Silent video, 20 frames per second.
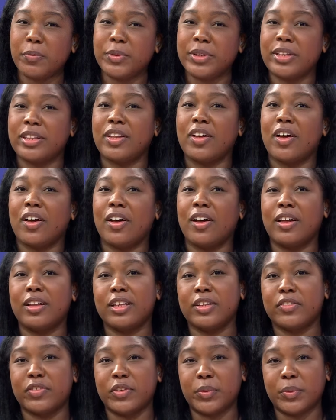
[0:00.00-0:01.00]
with all
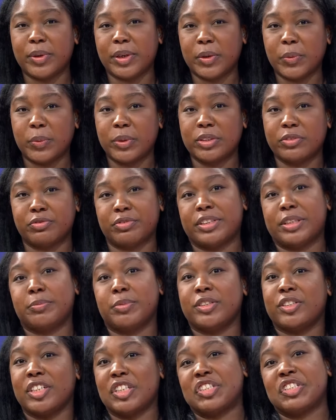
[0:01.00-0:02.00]
of the work Wilfred
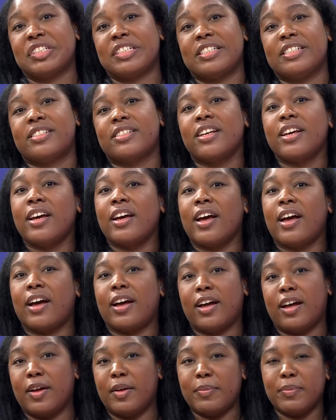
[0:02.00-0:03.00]
Productions,
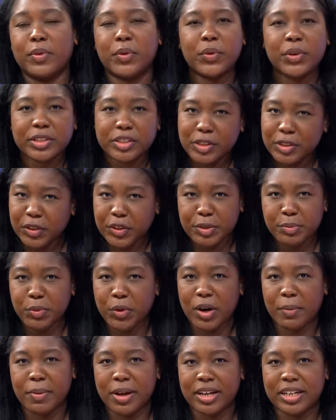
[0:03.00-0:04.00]
um, or to learn
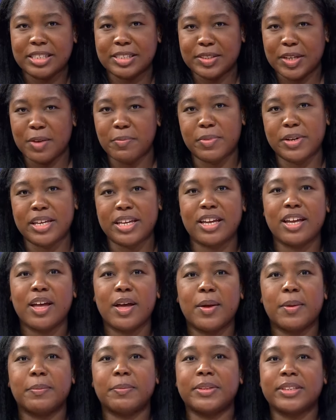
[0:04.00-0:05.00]
more about his company,
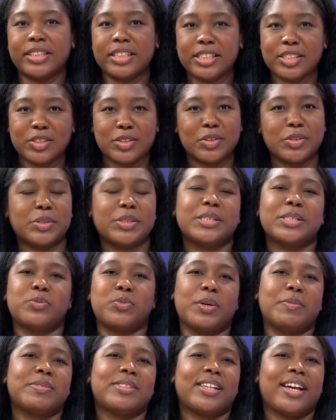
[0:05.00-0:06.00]
please go to his
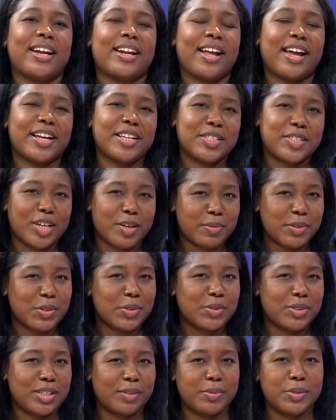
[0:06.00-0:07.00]
website at
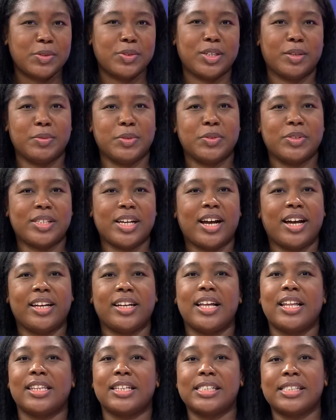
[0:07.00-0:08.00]

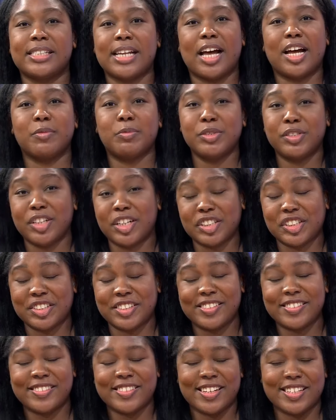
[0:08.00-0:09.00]

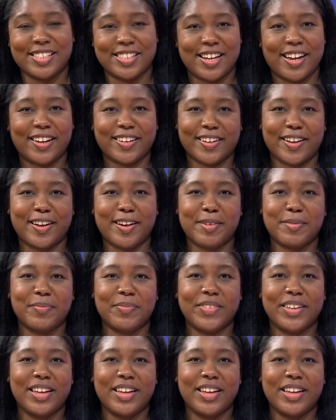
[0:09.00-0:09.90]
www.lasalleproductions.com.